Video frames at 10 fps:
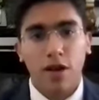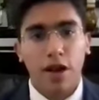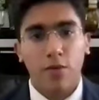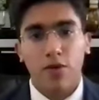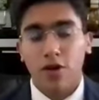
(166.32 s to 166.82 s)

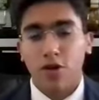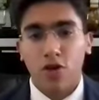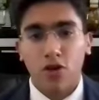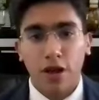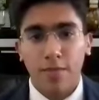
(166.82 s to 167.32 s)
that was
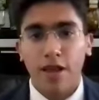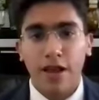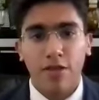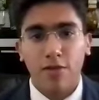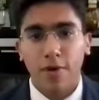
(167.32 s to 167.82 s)
extremely
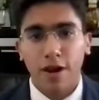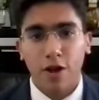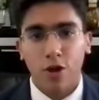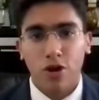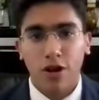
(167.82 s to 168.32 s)

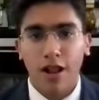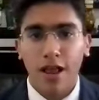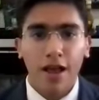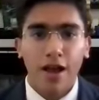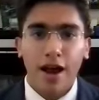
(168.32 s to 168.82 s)
inspirational
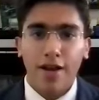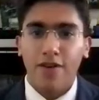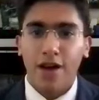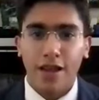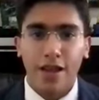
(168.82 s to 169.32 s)
and
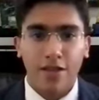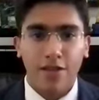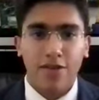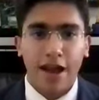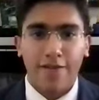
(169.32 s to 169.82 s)
very
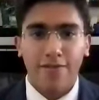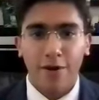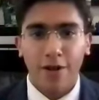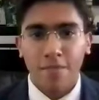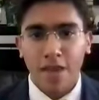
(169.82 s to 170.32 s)

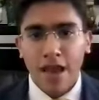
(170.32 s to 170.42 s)
insightful.